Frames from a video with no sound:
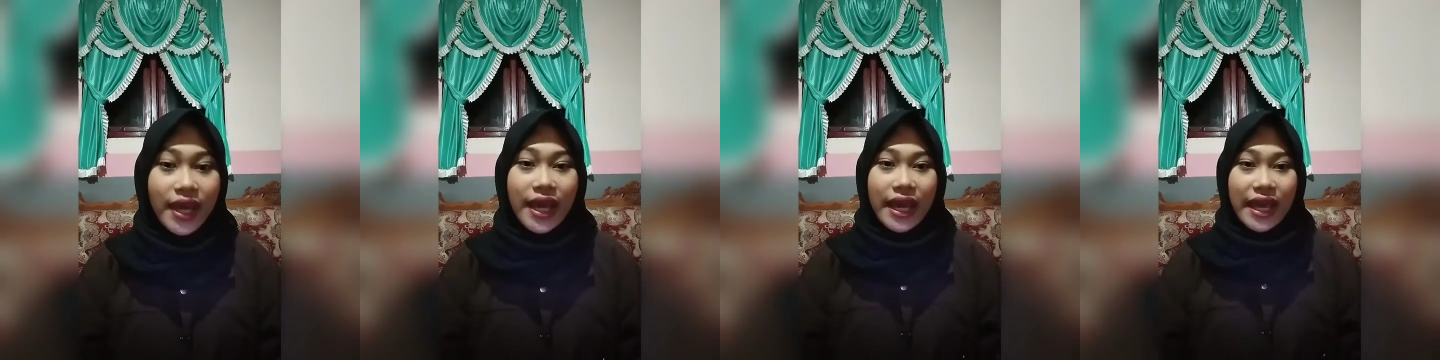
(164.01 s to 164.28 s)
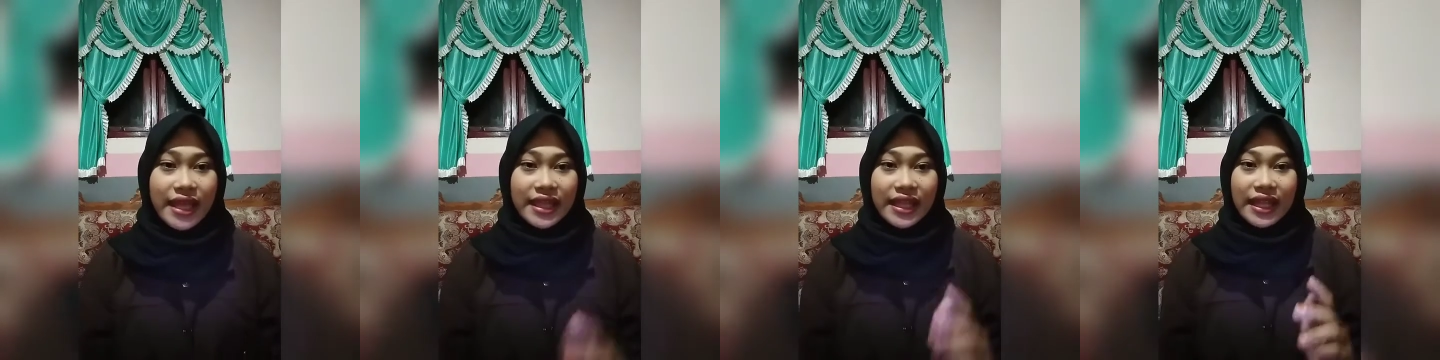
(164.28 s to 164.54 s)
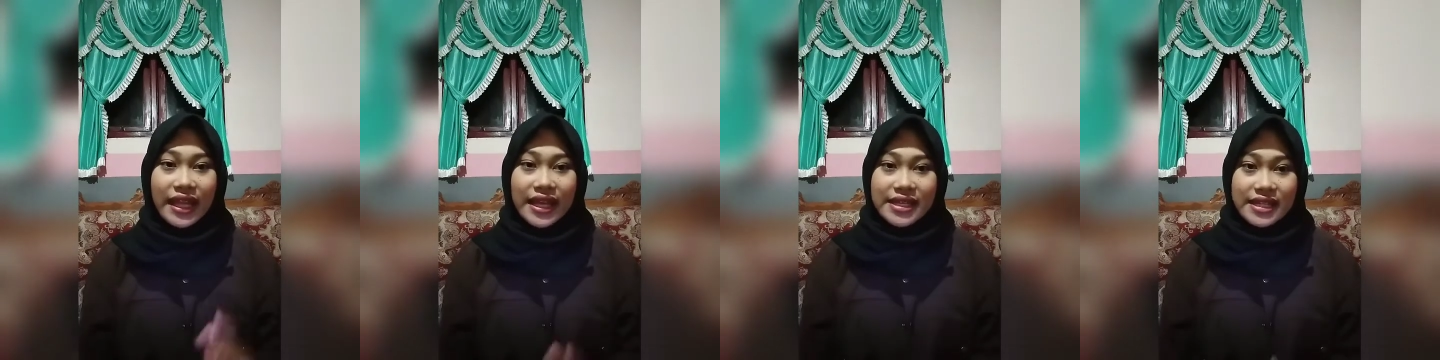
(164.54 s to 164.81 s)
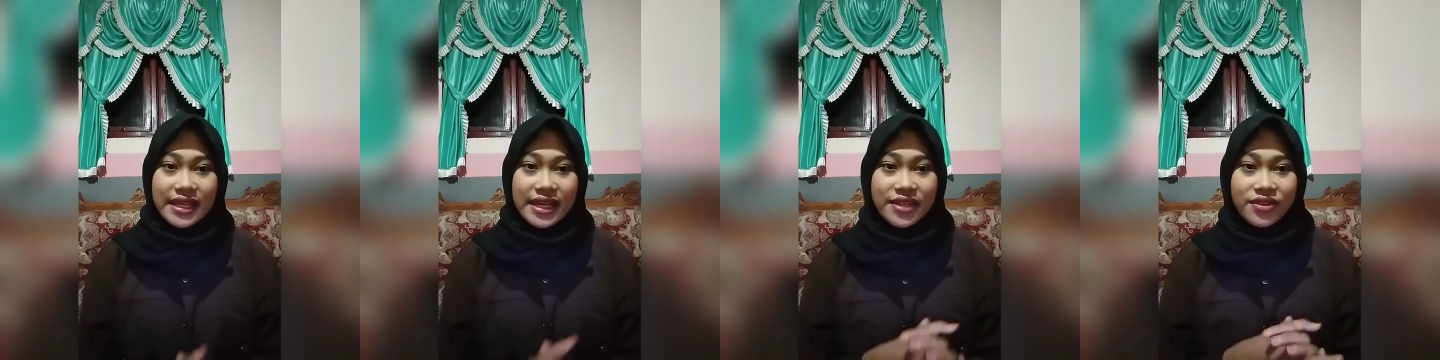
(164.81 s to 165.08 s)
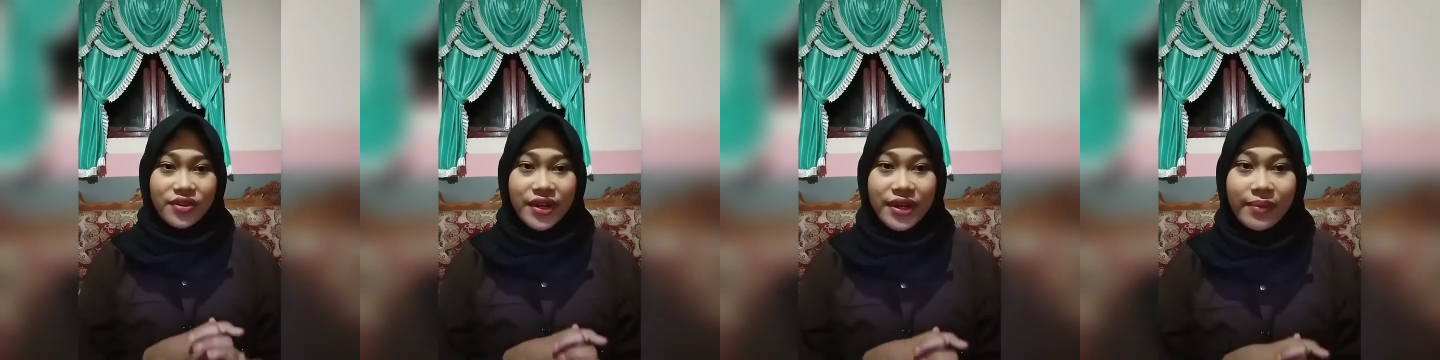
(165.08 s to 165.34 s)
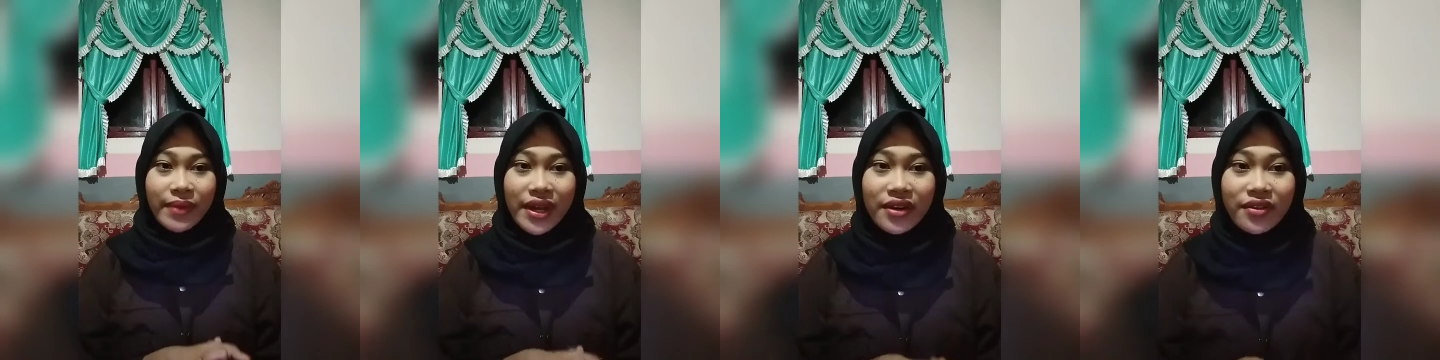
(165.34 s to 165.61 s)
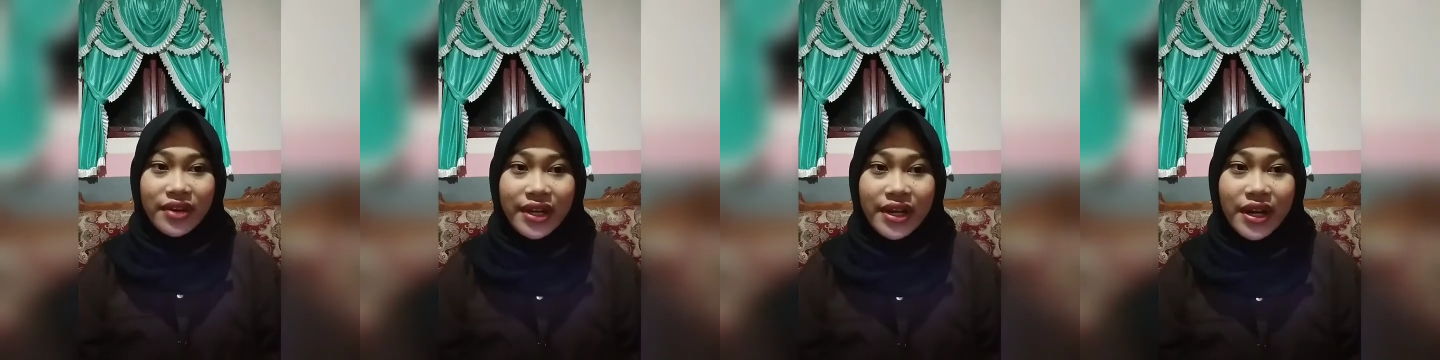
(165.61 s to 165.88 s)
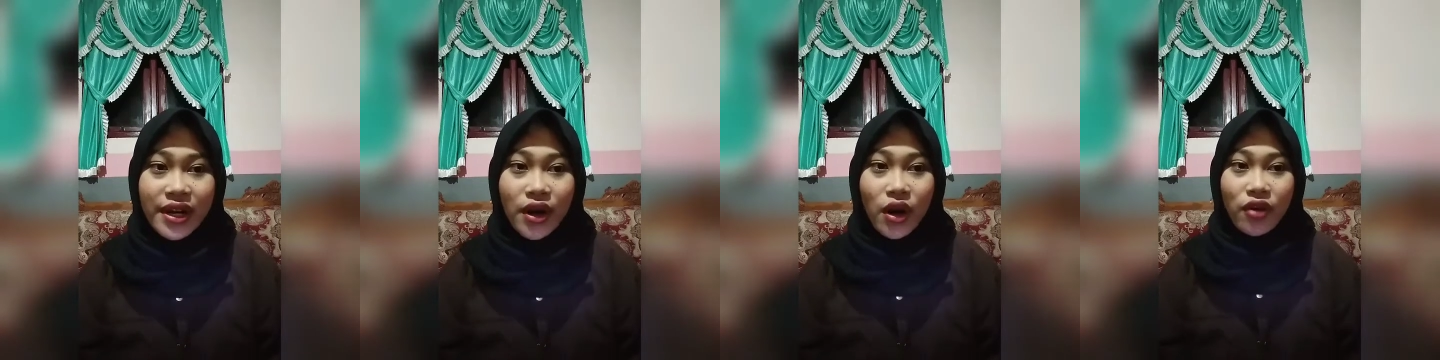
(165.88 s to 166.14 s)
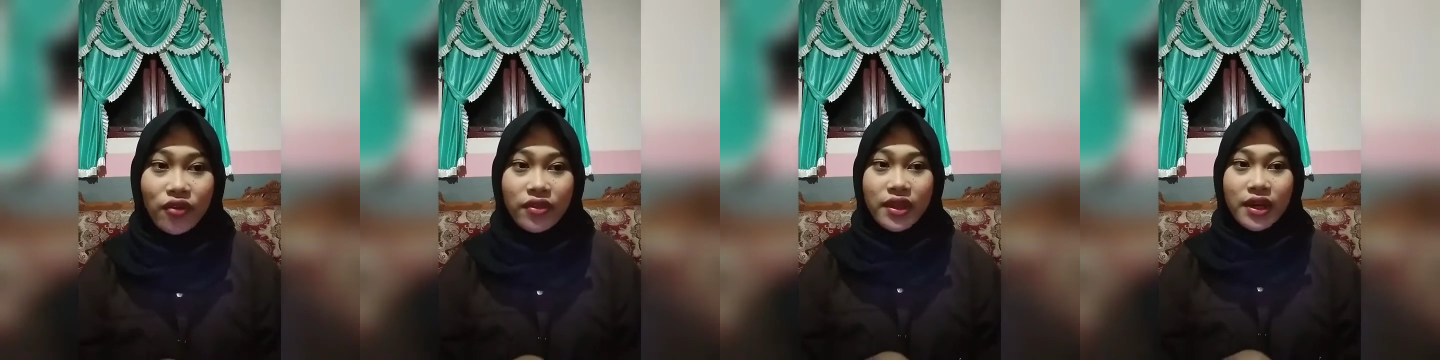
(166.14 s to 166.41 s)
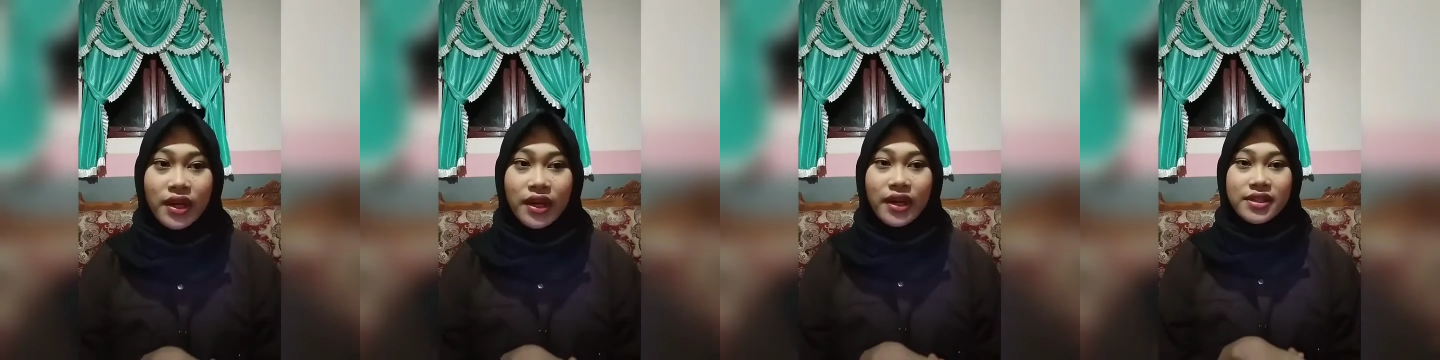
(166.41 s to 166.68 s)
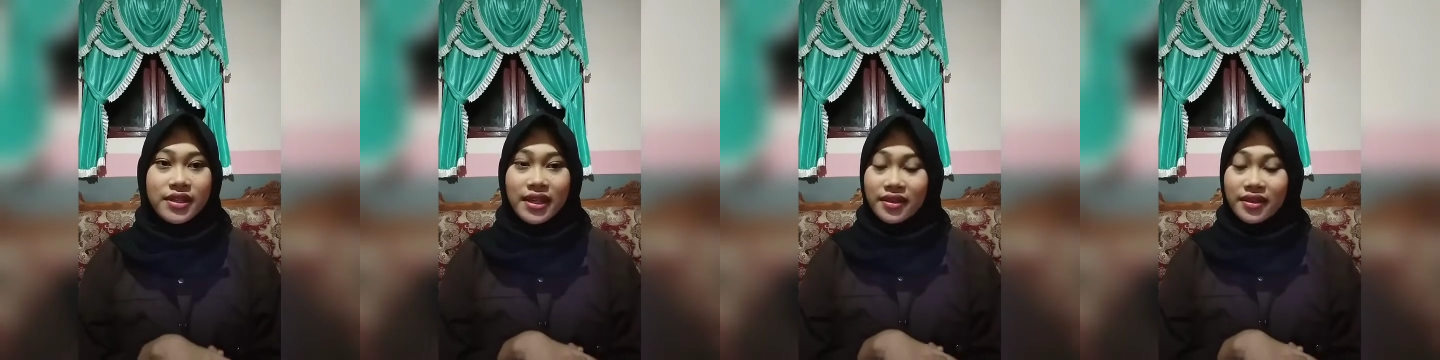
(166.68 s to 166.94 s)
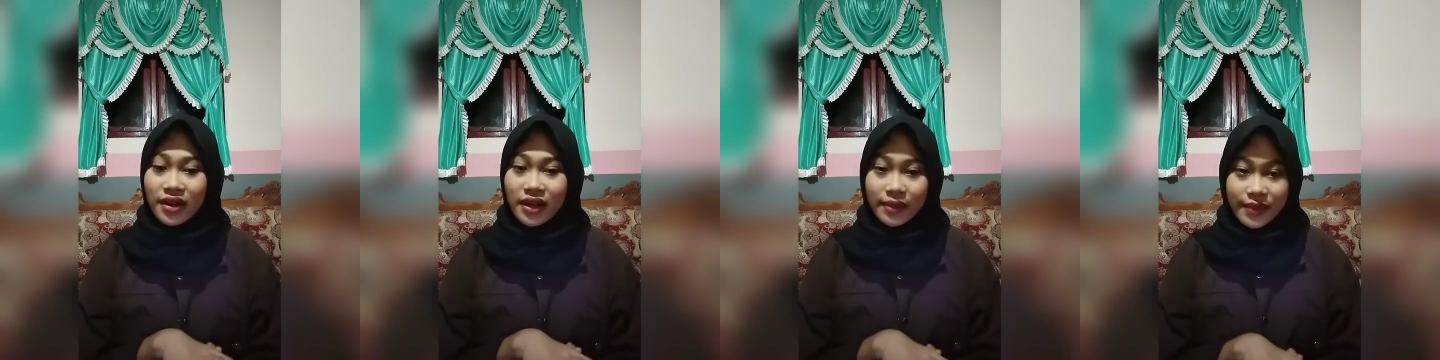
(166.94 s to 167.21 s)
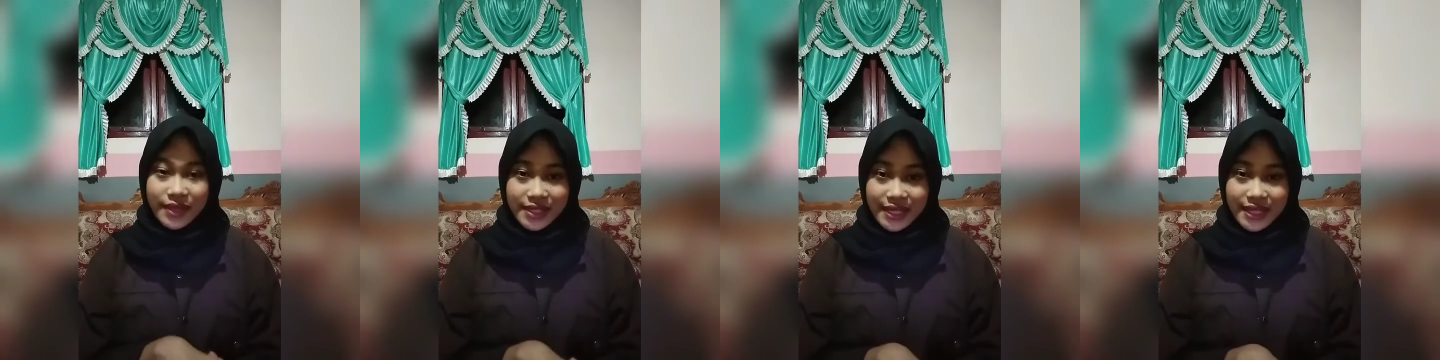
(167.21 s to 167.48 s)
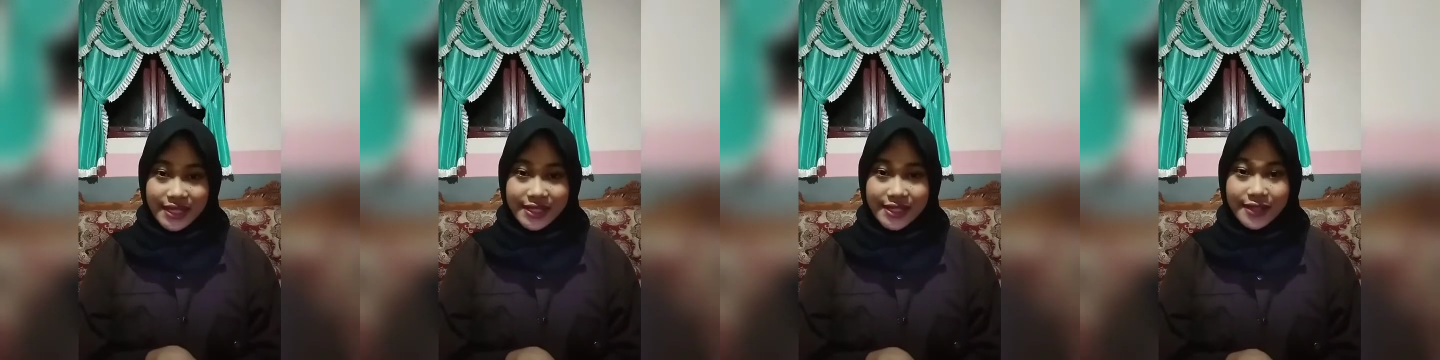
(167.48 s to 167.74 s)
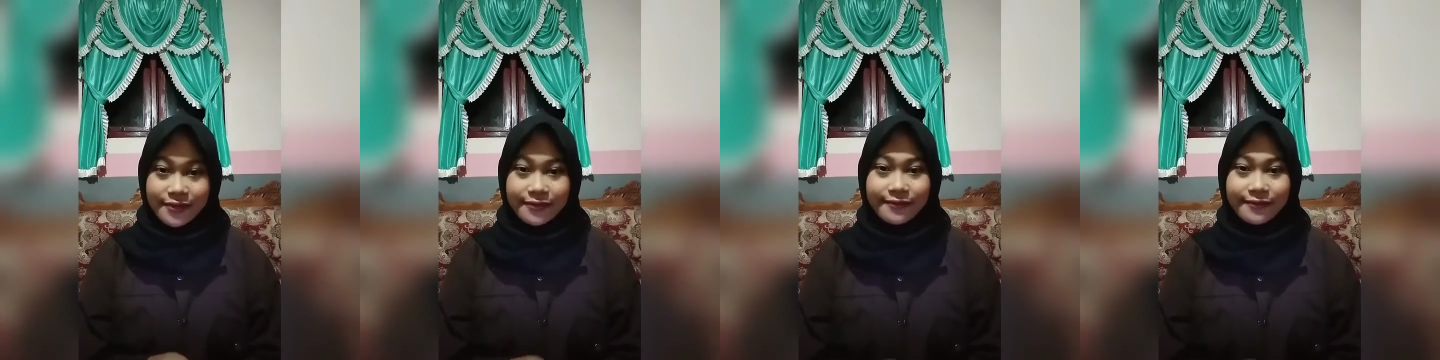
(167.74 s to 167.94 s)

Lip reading: And the last is remind reader of the central message.